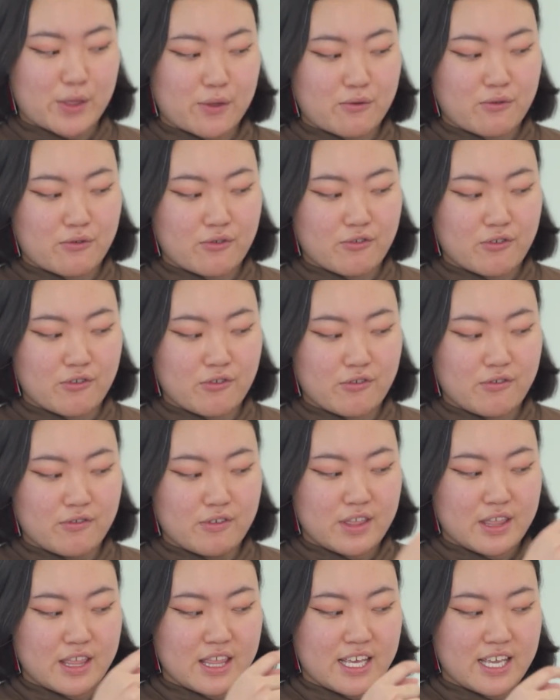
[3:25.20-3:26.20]

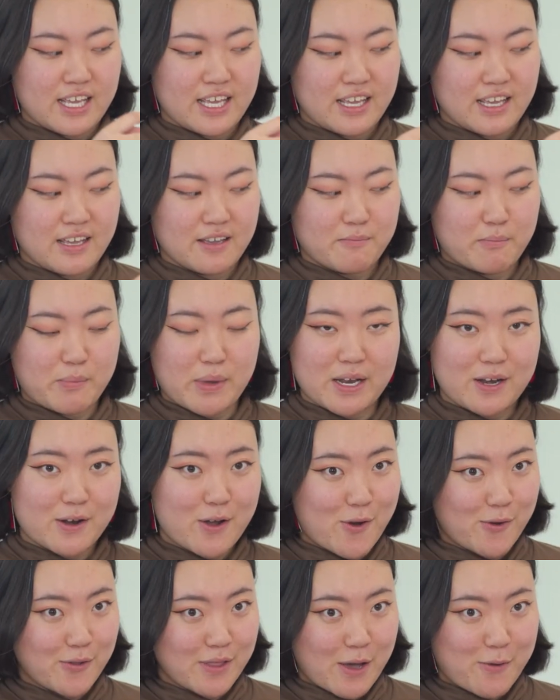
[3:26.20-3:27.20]
through the
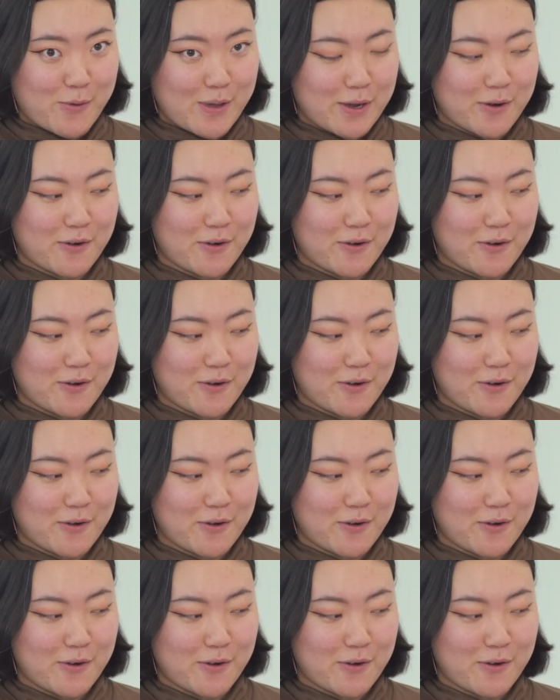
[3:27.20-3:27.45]
pinhole that we